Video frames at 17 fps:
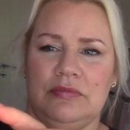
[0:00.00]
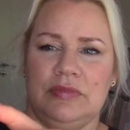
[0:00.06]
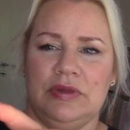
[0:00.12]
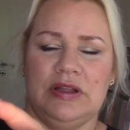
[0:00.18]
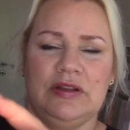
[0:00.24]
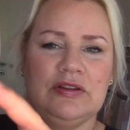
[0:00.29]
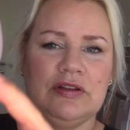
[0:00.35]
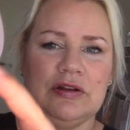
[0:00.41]

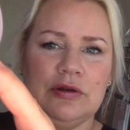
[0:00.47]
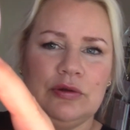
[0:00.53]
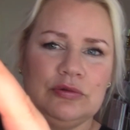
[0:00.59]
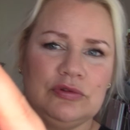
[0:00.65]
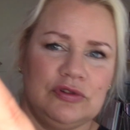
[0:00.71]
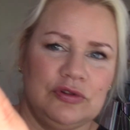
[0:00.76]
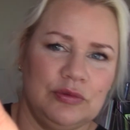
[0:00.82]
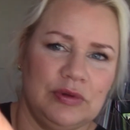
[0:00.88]
get
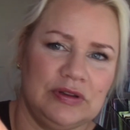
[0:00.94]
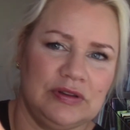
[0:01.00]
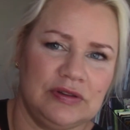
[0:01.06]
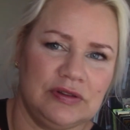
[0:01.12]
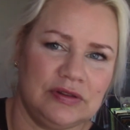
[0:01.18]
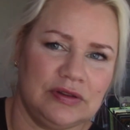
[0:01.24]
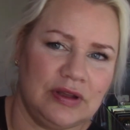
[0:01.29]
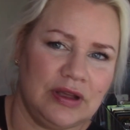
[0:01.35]
close to
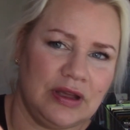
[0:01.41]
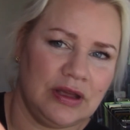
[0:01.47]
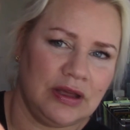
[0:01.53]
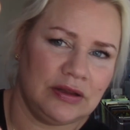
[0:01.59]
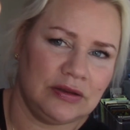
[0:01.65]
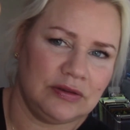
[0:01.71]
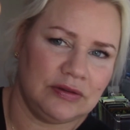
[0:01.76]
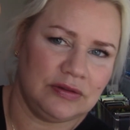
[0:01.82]
its
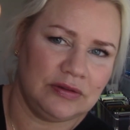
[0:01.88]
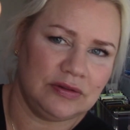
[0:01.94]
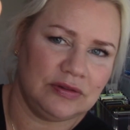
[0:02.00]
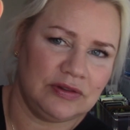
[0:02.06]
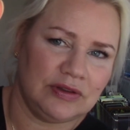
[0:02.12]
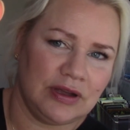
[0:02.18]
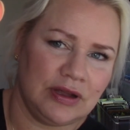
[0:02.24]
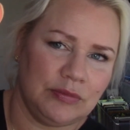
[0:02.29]
end
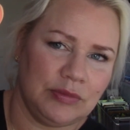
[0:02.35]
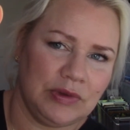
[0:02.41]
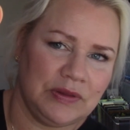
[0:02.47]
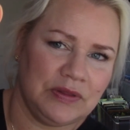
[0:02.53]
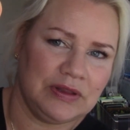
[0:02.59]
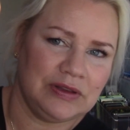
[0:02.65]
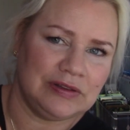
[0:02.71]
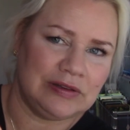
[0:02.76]
time
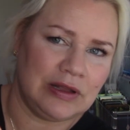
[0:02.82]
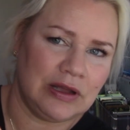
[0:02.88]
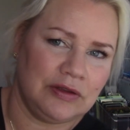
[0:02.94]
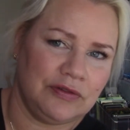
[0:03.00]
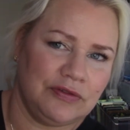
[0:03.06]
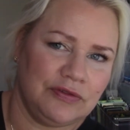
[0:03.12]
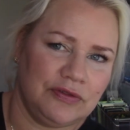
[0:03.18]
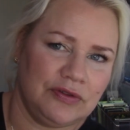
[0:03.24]
in this
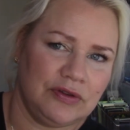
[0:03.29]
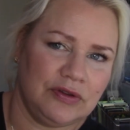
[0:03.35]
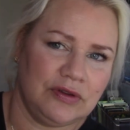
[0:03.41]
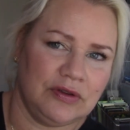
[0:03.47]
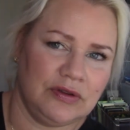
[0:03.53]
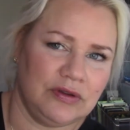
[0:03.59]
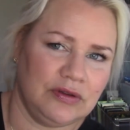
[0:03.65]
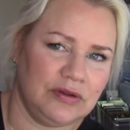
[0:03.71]
life.
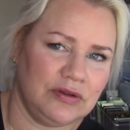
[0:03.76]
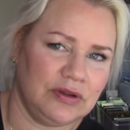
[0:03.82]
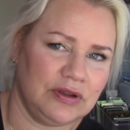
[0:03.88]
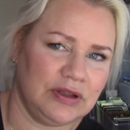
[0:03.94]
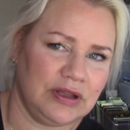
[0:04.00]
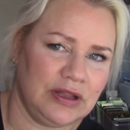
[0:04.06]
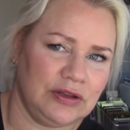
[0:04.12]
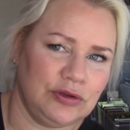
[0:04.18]

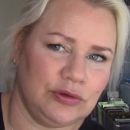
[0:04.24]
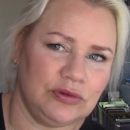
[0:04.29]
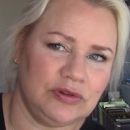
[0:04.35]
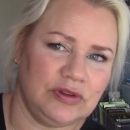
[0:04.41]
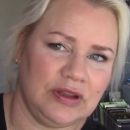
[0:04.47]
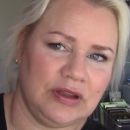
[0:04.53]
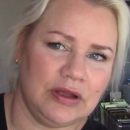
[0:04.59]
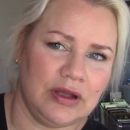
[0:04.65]
Can you
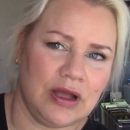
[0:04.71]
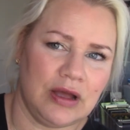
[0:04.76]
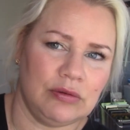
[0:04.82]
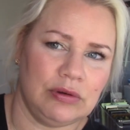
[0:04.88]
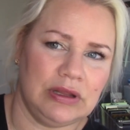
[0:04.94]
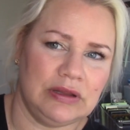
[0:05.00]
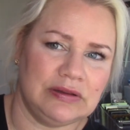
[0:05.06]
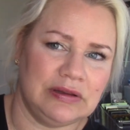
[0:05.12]
see how
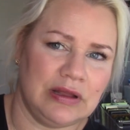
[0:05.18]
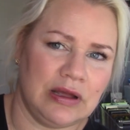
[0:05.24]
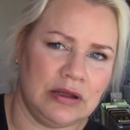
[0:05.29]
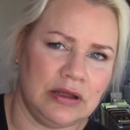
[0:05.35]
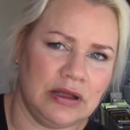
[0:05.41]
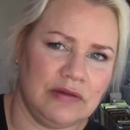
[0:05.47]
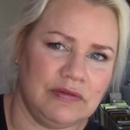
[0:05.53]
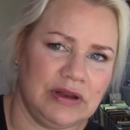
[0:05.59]
little I
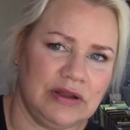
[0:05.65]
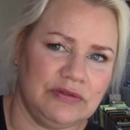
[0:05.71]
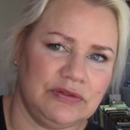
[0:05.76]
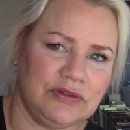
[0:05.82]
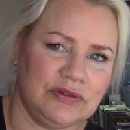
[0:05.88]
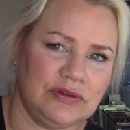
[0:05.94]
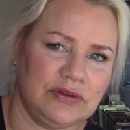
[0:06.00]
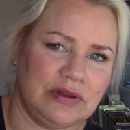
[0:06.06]
have
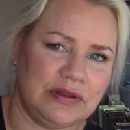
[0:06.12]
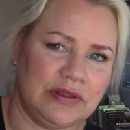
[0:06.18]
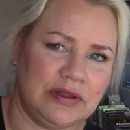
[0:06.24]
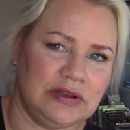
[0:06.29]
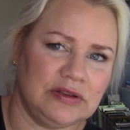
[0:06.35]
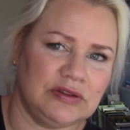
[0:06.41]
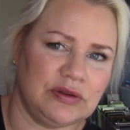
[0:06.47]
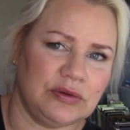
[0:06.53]
left? I
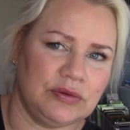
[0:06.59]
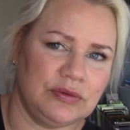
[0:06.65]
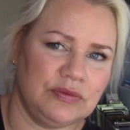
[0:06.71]
think so.